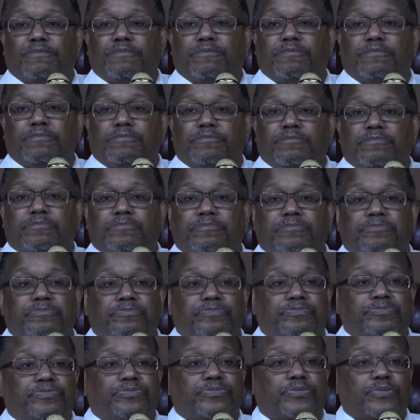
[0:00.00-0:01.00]

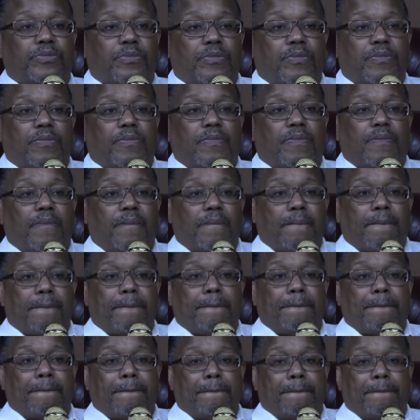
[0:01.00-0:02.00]

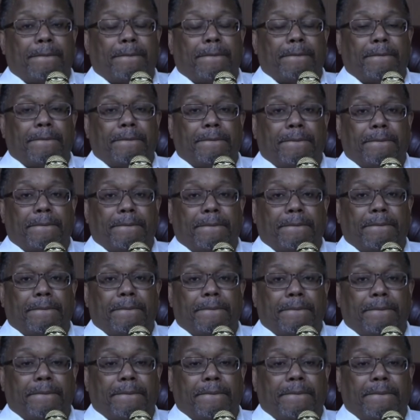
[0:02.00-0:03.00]

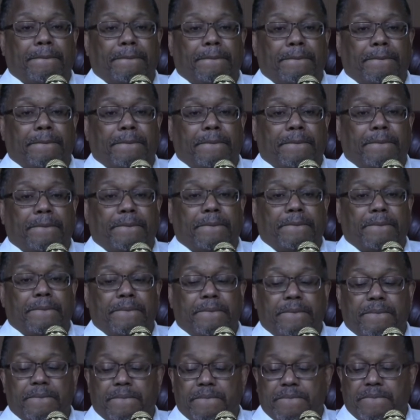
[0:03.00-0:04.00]
Nothing is said.